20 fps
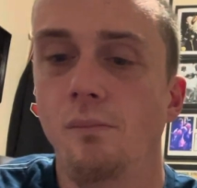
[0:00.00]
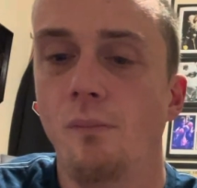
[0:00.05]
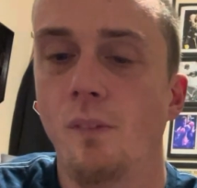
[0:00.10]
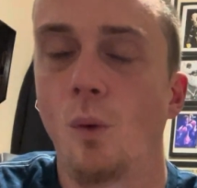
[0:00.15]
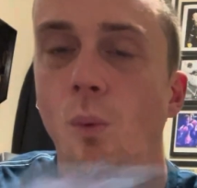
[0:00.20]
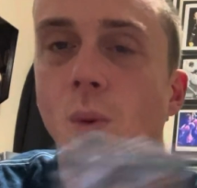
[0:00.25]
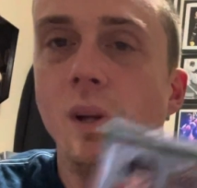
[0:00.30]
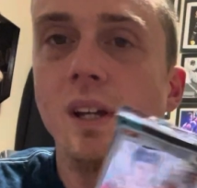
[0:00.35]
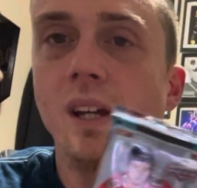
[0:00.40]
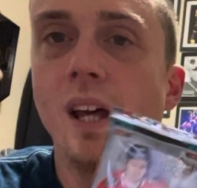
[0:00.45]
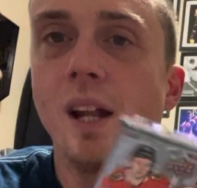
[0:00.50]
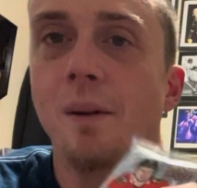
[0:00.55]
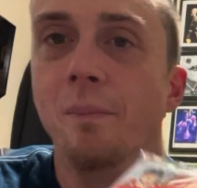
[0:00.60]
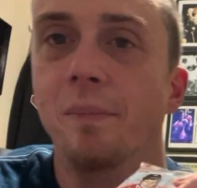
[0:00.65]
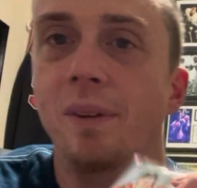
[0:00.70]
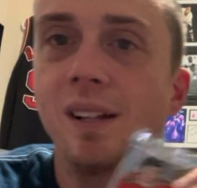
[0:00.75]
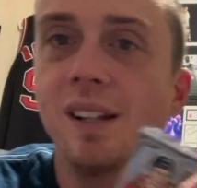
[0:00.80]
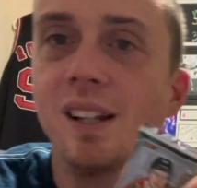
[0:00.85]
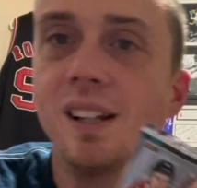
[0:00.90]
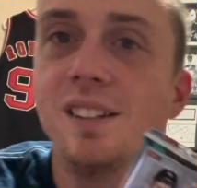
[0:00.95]
we can get them.
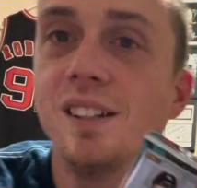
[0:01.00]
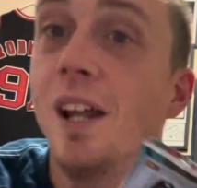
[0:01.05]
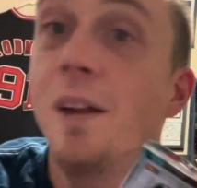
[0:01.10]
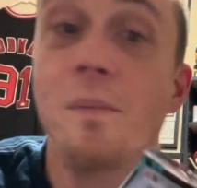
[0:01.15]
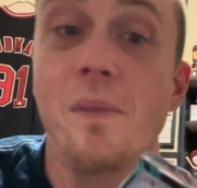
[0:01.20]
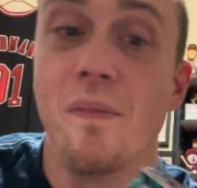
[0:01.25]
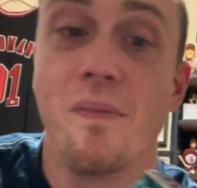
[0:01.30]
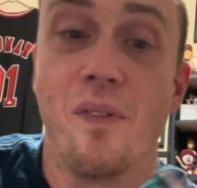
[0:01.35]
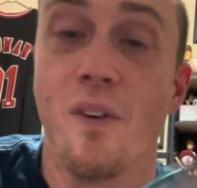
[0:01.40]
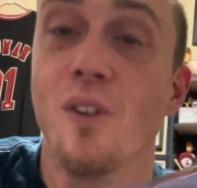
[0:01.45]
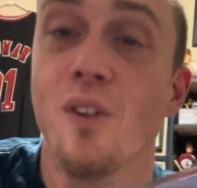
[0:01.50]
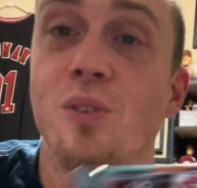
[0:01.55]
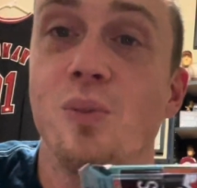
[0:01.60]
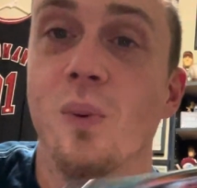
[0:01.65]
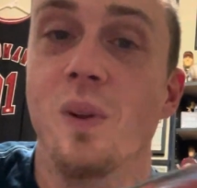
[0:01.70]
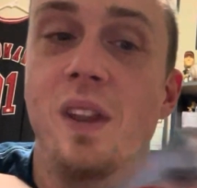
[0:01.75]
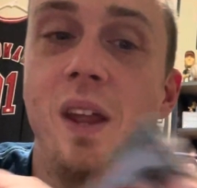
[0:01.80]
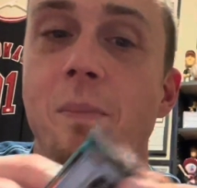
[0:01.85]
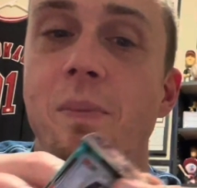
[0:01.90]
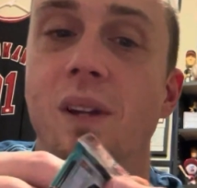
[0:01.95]
Let's get them the first
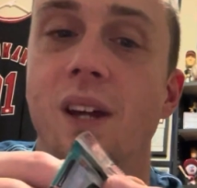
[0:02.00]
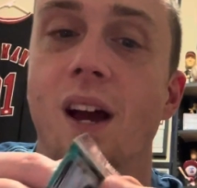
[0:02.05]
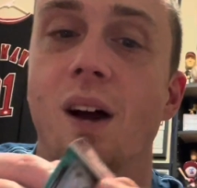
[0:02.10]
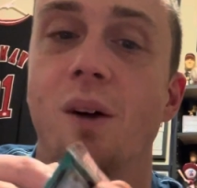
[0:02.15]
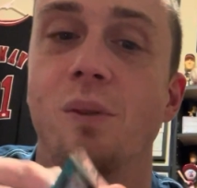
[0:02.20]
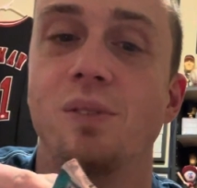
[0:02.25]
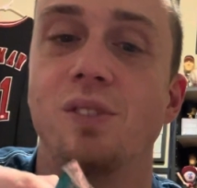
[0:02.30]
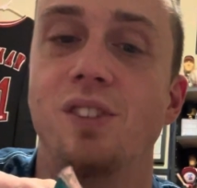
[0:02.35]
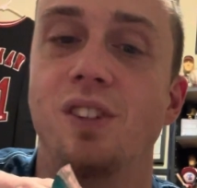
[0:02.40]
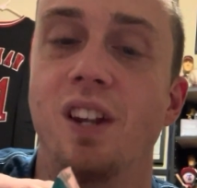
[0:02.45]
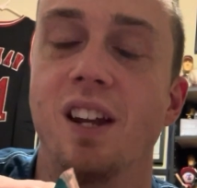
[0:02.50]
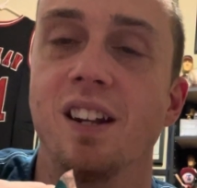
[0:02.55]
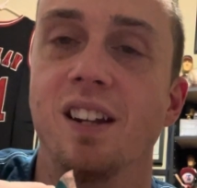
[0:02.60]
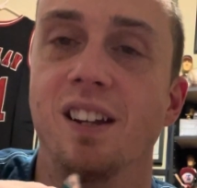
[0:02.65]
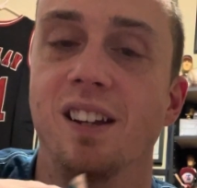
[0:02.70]
one. That'd be outstanding.